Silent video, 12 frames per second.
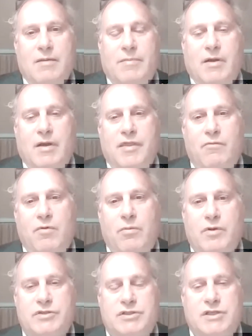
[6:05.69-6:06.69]
But I think what
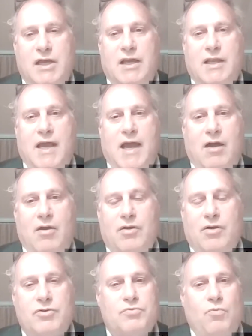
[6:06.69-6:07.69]
we're seeing now
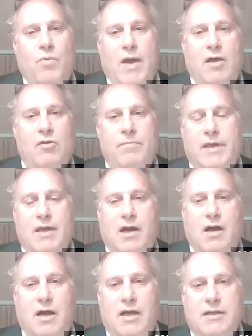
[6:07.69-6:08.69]
goes well
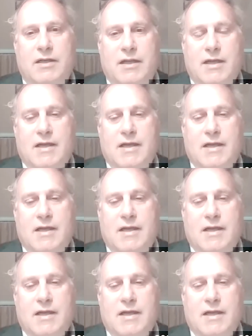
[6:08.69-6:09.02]
beyond